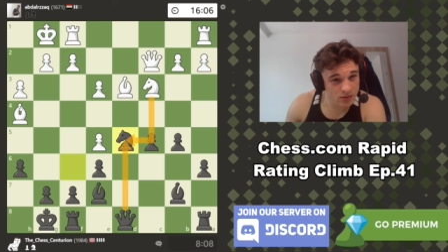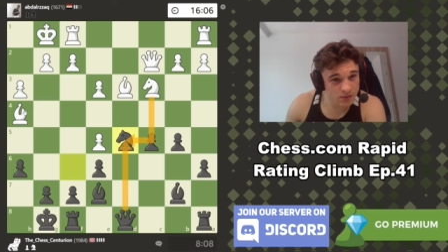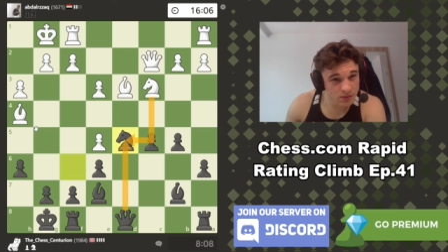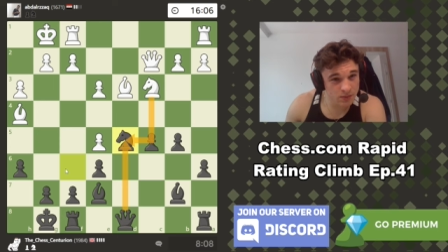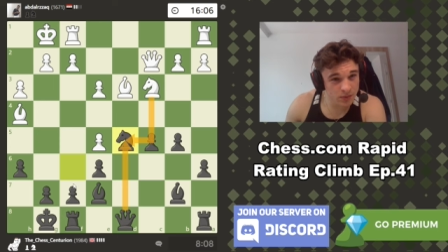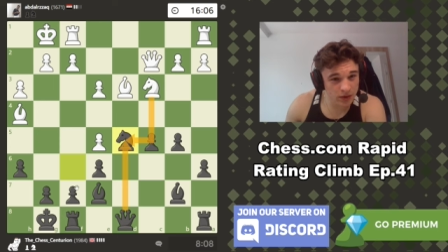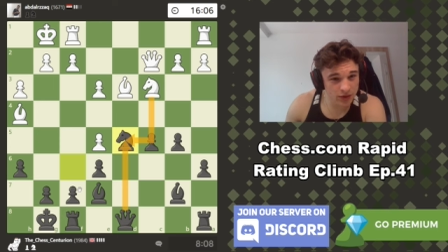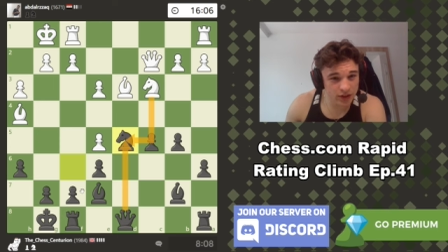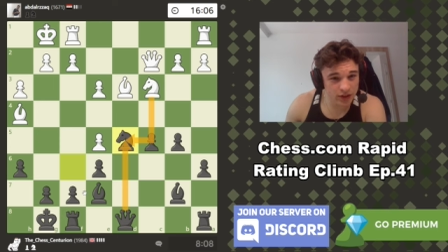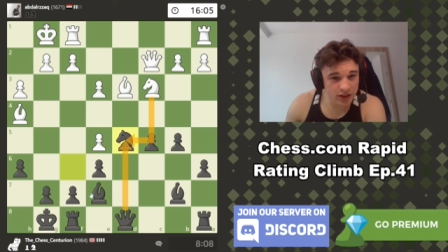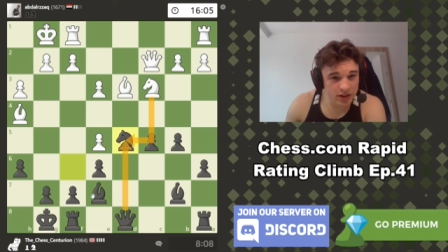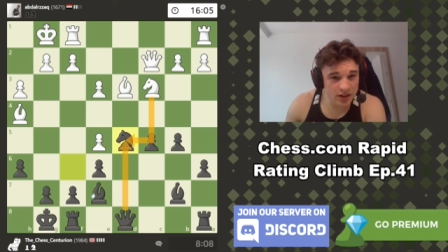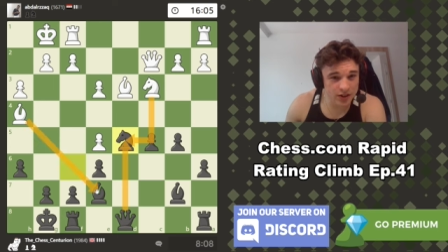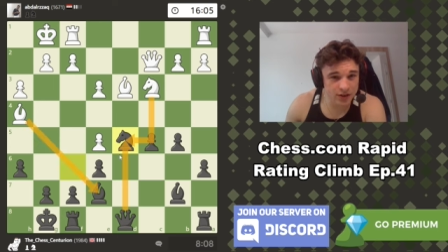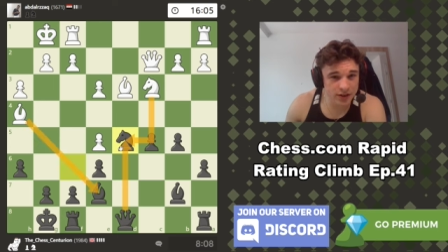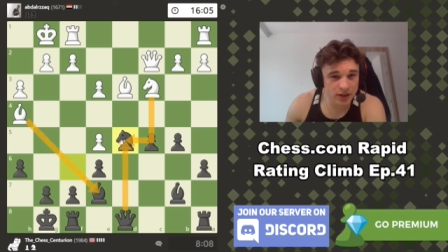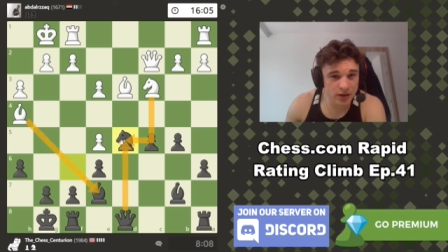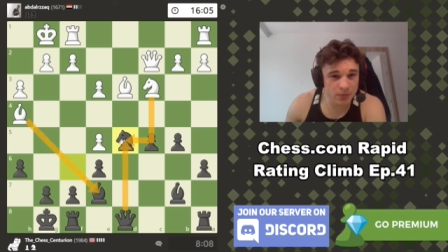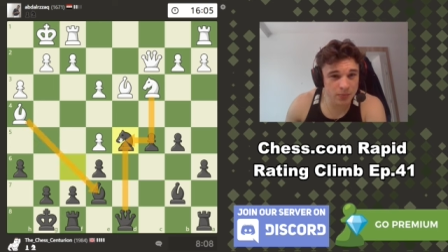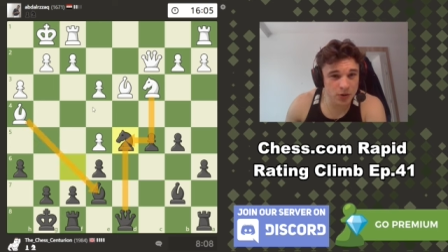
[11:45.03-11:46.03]
because he can't
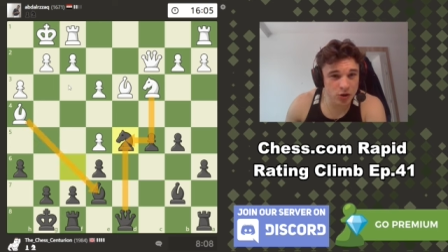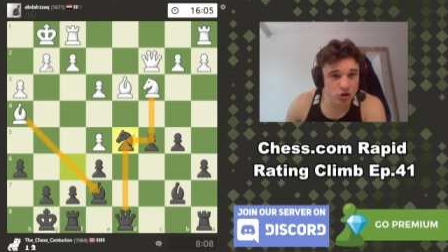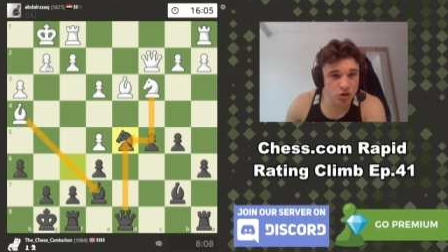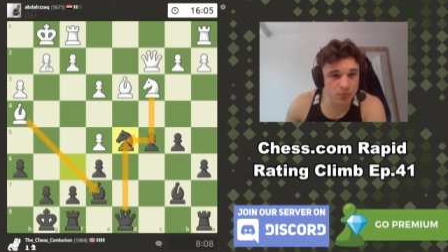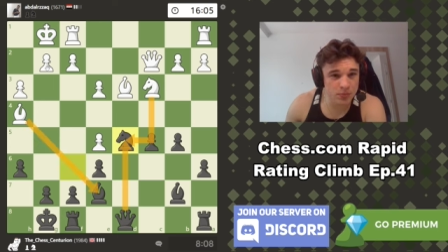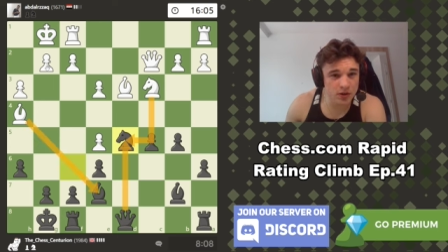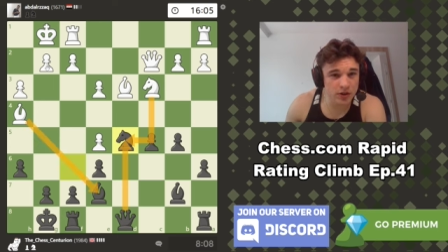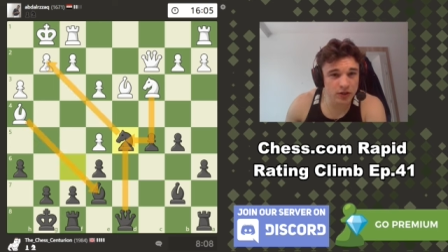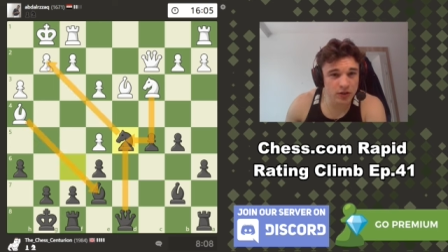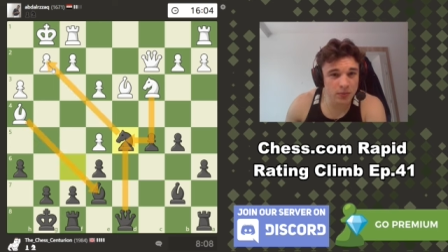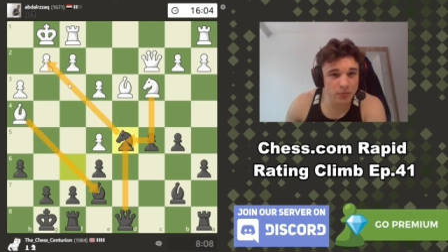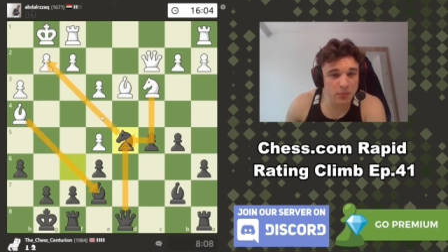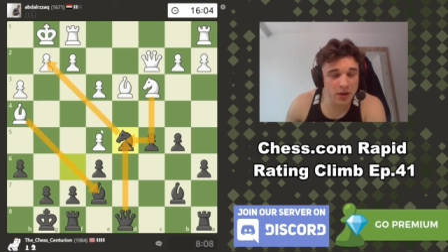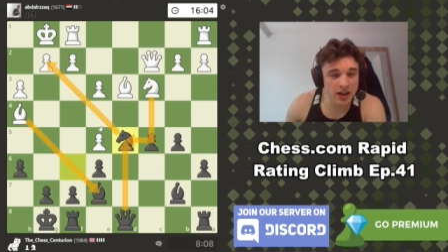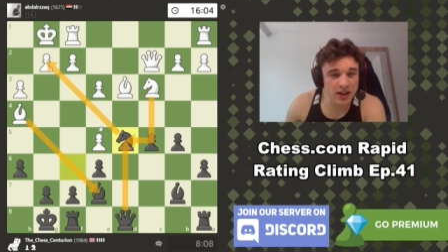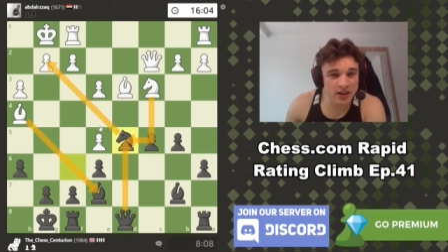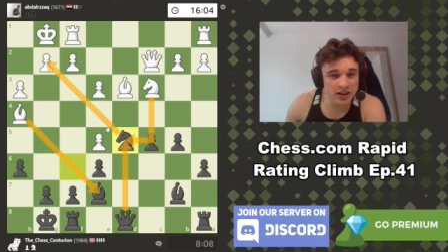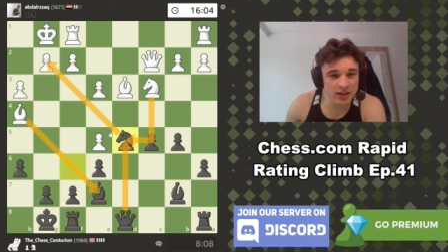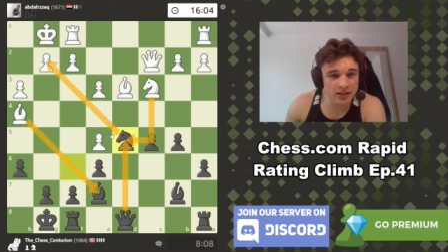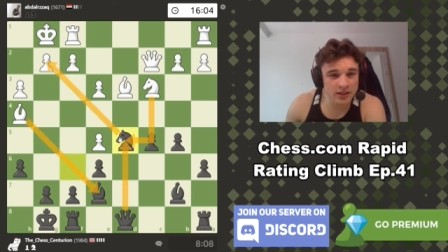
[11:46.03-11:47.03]
take the bishop because of
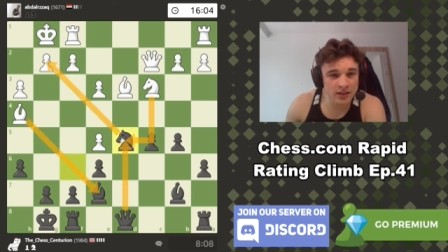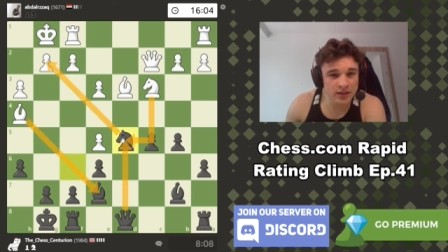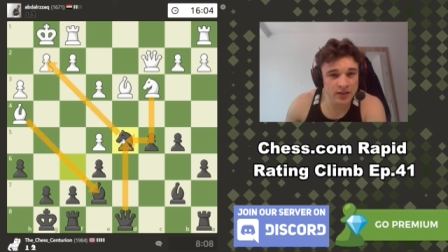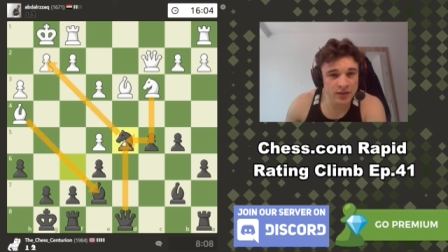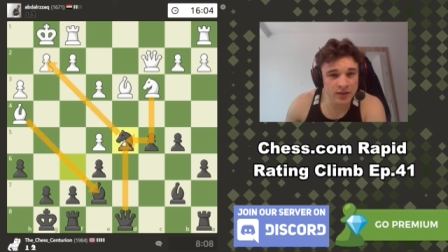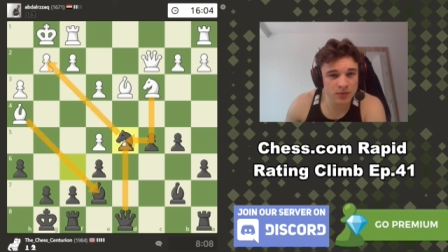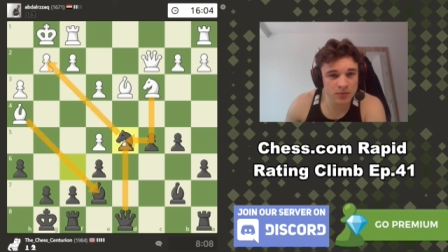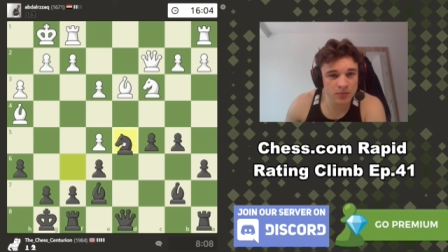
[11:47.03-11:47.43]
mate.